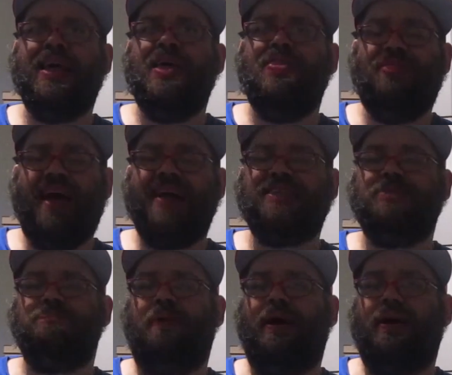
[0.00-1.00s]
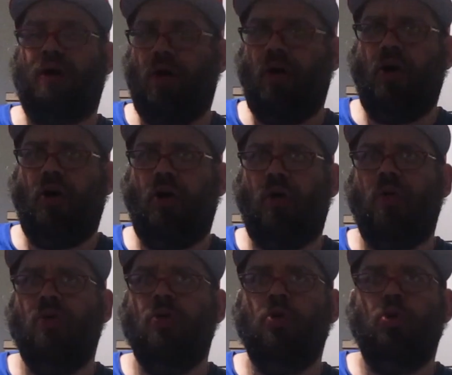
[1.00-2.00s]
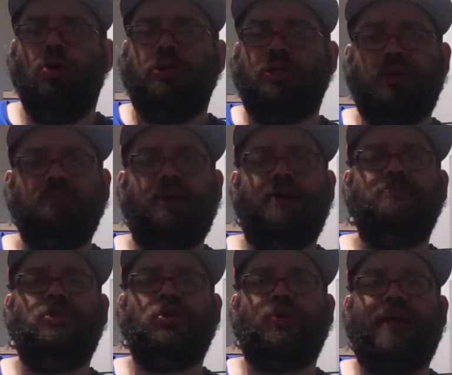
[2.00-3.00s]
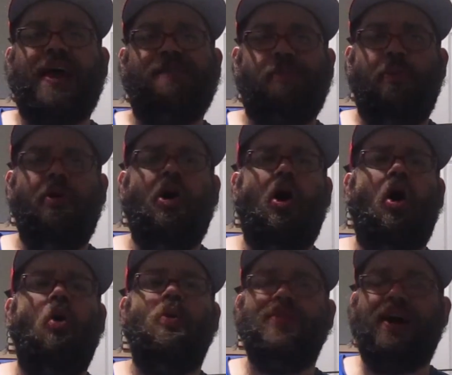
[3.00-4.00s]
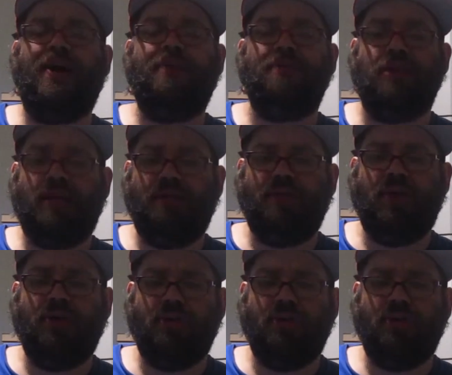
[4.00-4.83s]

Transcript: That's my haul. Sometimes you can have a book haul without even leaving your